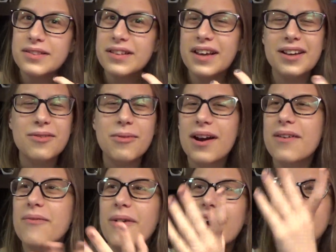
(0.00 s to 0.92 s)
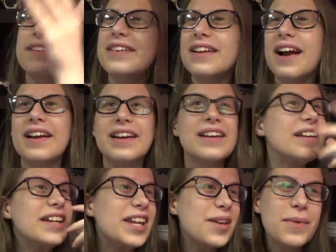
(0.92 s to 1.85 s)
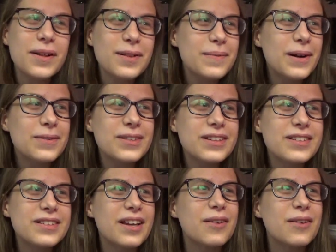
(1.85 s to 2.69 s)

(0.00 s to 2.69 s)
like, why didn't I get an email about this?